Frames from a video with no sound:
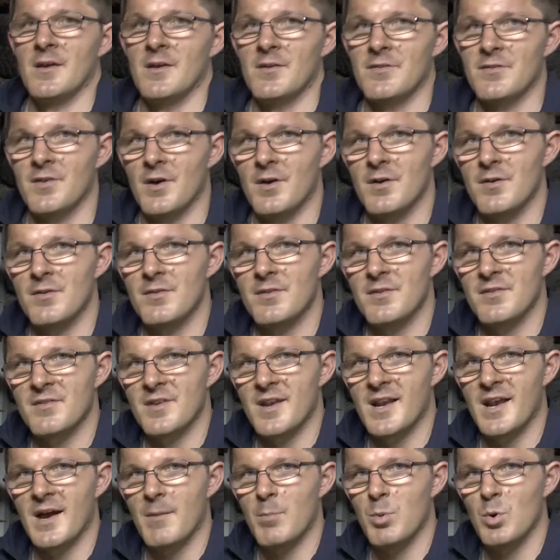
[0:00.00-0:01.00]
So there's a
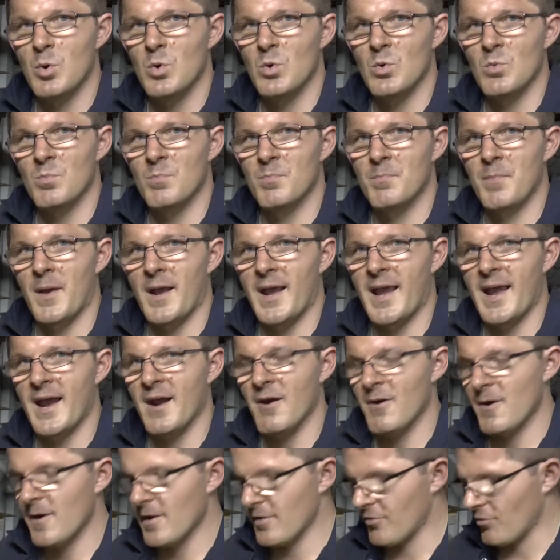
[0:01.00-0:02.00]
couple
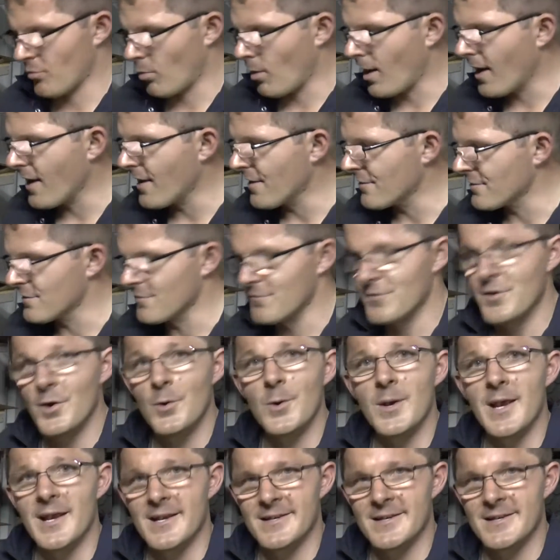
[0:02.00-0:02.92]
precarious ways of doing